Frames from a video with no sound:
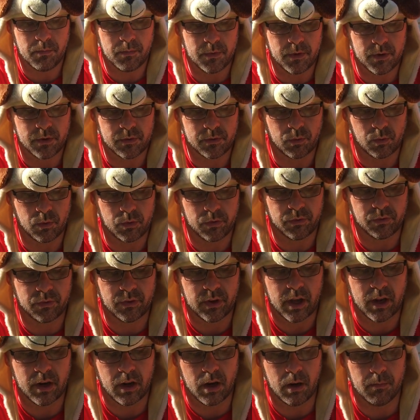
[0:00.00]
This was
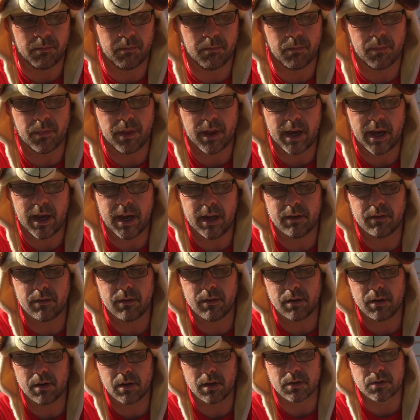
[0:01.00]
set up that
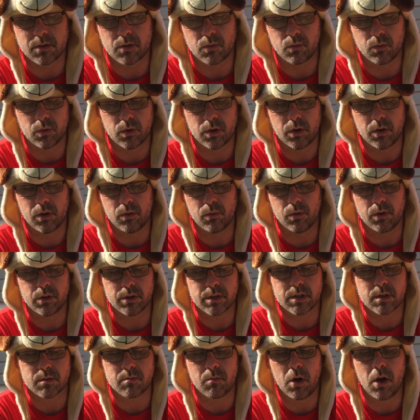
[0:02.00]
it's a really, really
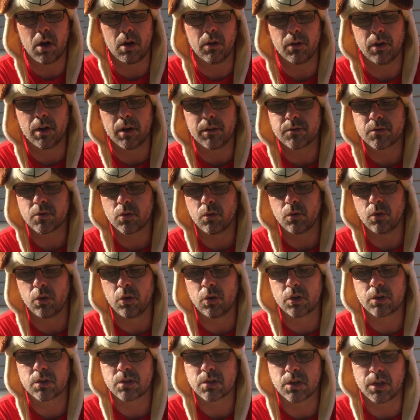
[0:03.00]
small knife, so it
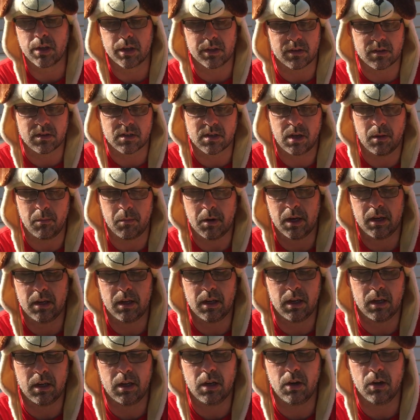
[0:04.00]
looks like the same
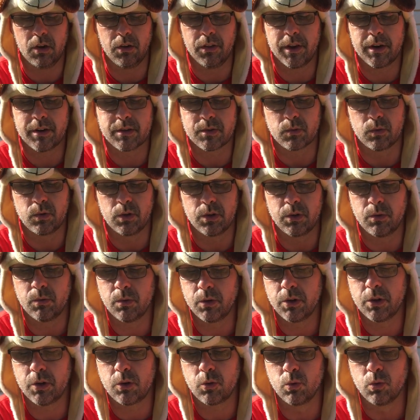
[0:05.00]
idea here, that it's really,
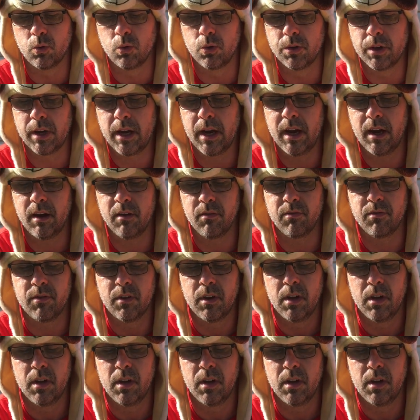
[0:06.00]
really cool to have,